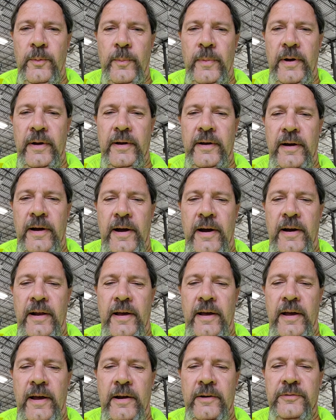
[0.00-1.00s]
my god,
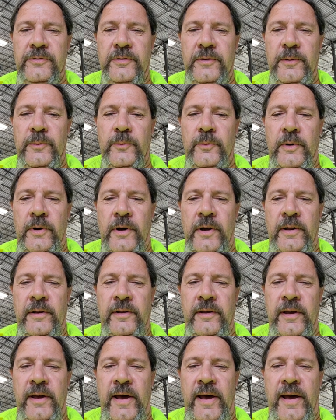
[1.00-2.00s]
I actually
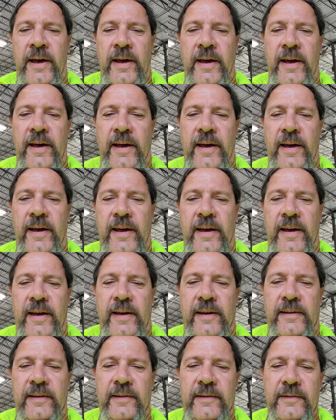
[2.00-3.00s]
won, yay!